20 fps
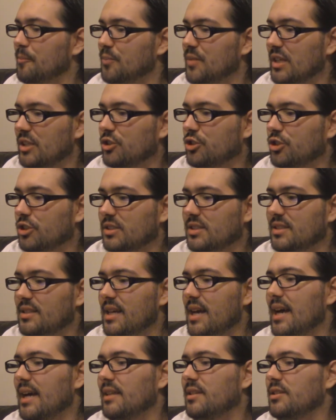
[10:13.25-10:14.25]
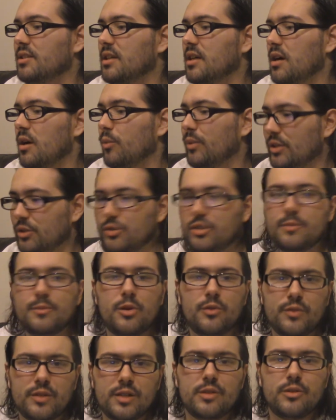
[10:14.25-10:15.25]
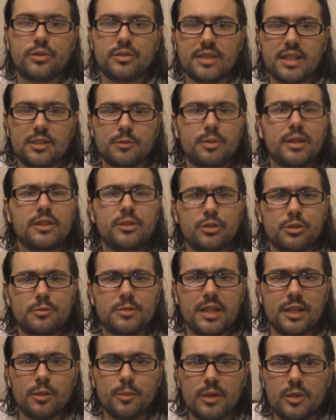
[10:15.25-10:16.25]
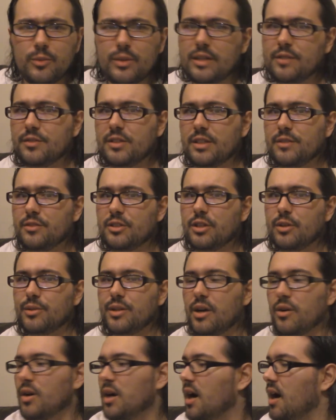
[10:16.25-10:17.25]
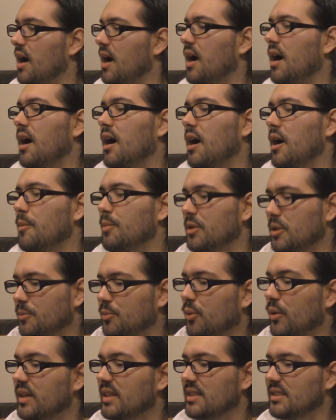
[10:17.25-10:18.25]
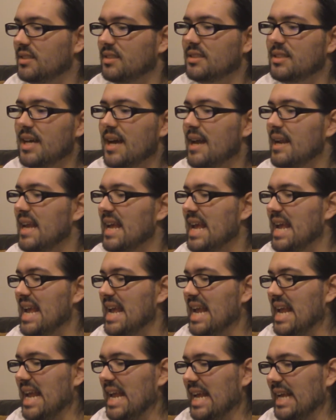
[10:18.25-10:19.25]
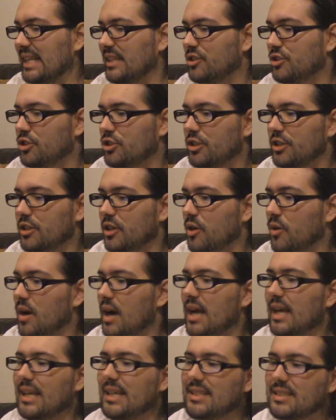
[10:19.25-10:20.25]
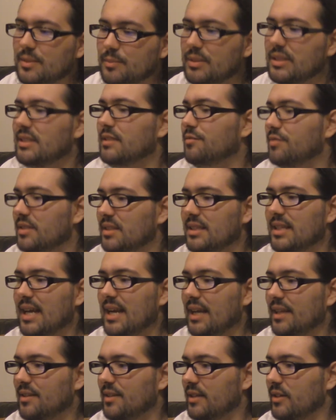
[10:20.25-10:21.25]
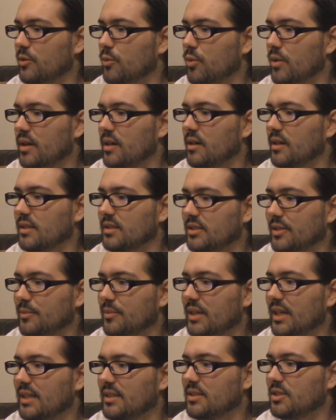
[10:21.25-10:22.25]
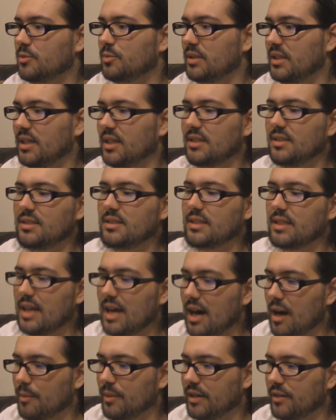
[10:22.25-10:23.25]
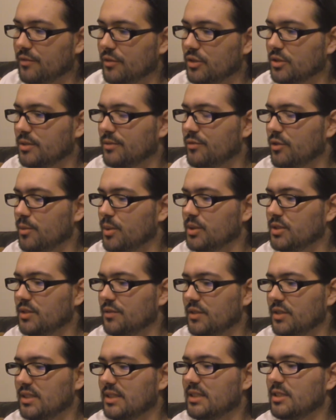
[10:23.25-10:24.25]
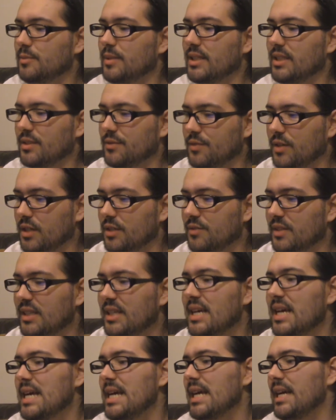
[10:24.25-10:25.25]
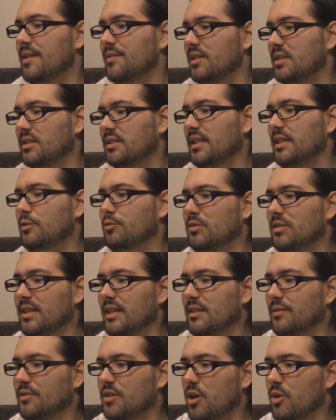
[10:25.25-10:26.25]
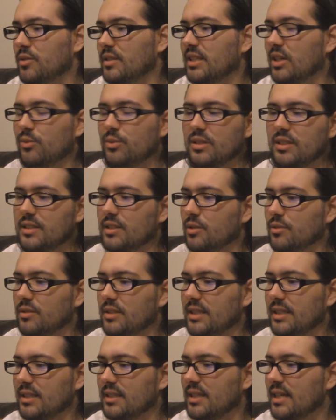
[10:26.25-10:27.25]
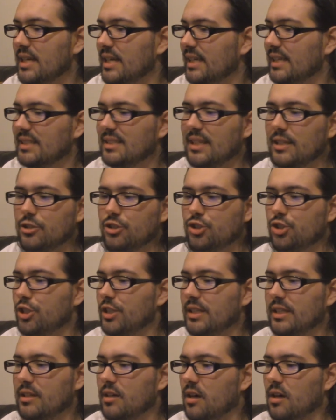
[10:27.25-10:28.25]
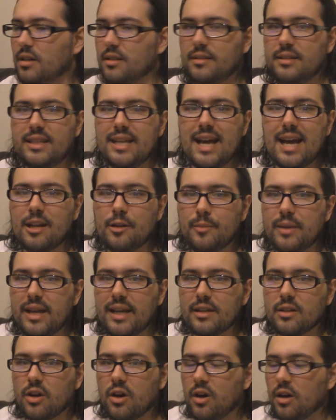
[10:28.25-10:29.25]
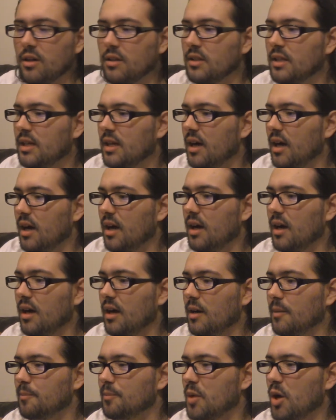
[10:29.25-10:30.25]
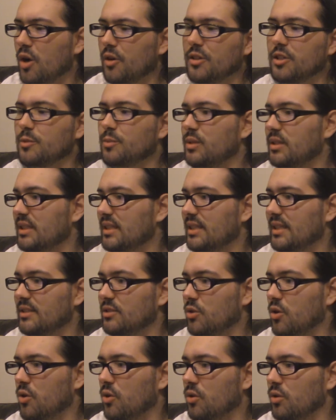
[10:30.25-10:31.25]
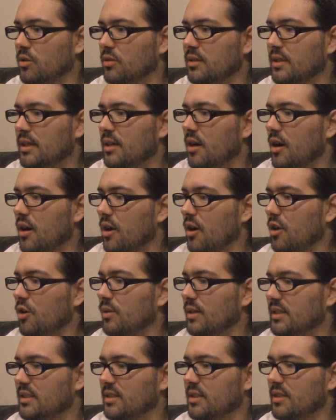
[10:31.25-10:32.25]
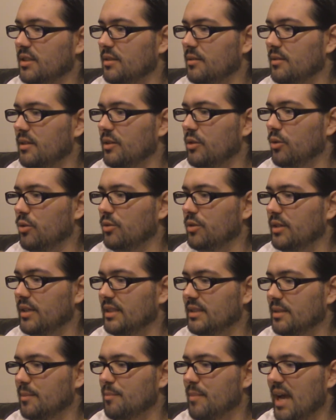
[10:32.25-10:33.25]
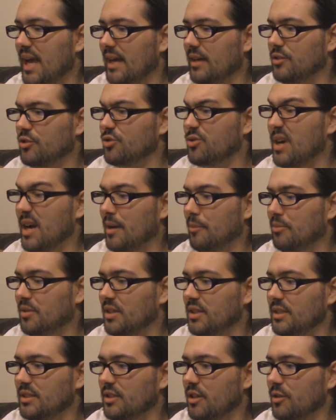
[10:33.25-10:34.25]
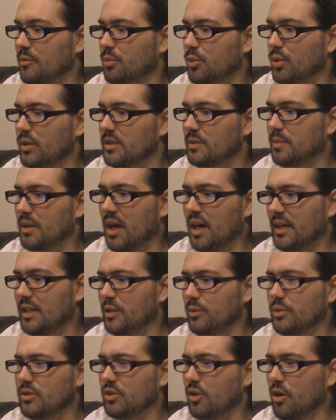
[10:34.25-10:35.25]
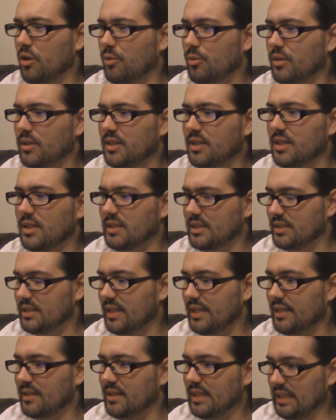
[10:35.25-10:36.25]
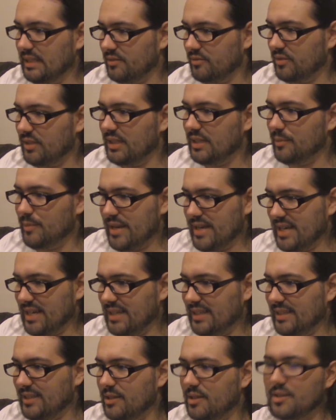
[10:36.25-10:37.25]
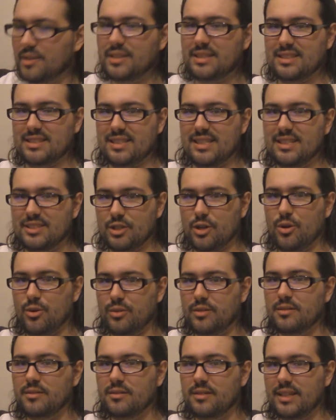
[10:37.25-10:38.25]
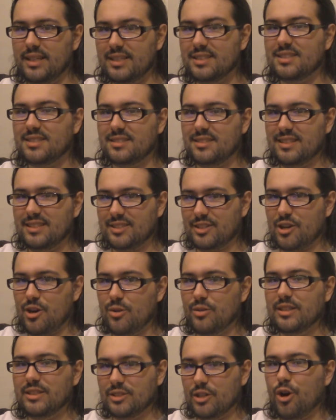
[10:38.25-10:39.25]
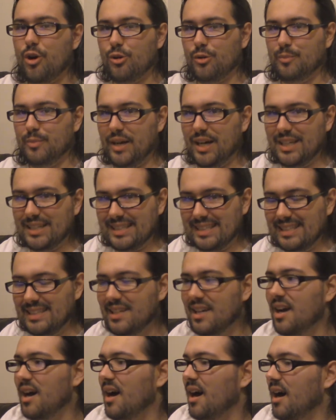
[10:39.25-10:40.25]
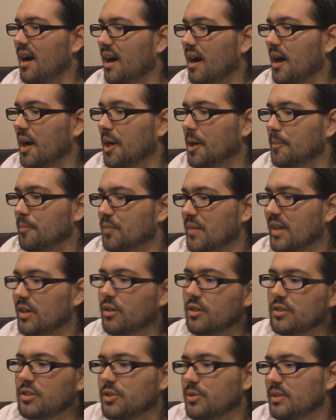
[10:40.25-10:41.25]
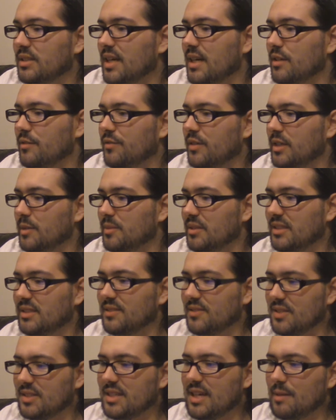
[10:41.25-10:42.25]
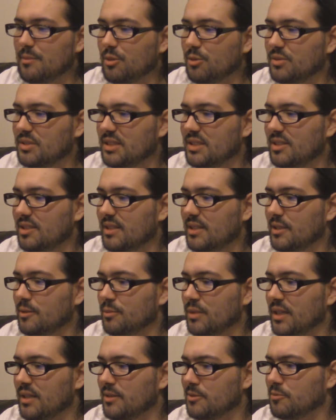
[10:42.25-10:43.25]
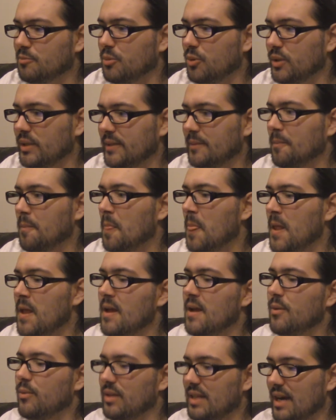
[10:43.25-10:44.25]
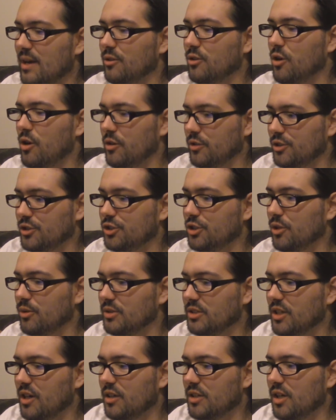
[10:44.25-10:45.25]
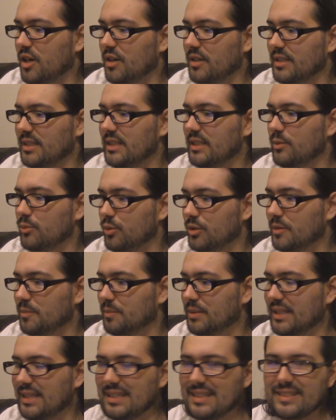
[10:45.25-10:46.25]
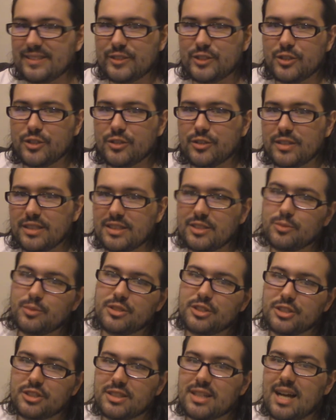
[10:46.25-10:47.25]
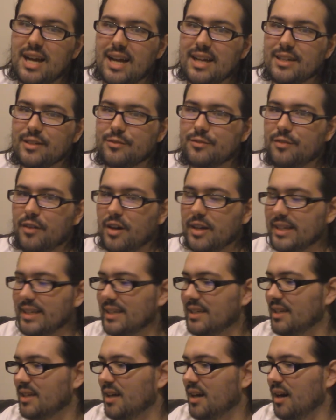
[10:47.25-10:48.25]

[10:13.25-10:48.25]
It's just that we do them over at Those Guys Play YouTube channel, by the way, if you don't know. But the point is that it's, you know, it's a bit different than that, I think, where in some cases, because he's a comic, first and foremost, it feels like he's making fun of it. In this case with Detective Conan, I really don't think, he's not shitting on the anime at all. Arguably, his whole, oh, it's a man trapped in a young boy's body was awkward, because it's like, he didn't make it clear, it's his own, it's Conan's own body. And also, it's kind of funny, because at the time he was a teen, but at this point, with how long the show has gone on, he would be in his 30s, which is kind of funny.